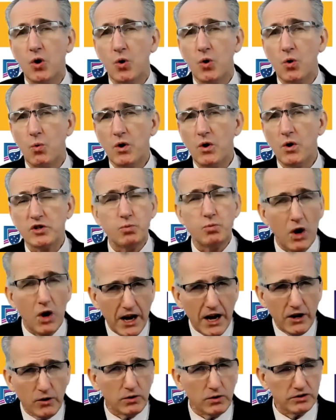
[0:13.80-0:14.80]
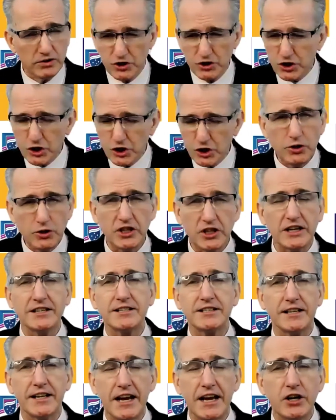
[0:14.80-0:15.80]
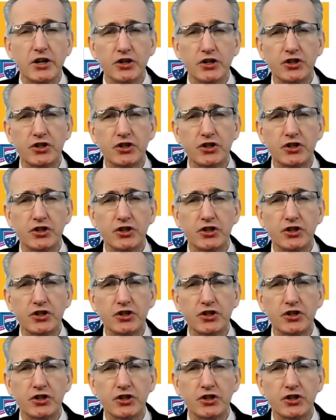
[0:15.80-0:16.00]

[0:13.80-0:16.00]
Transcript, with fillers: what's one or two things that they could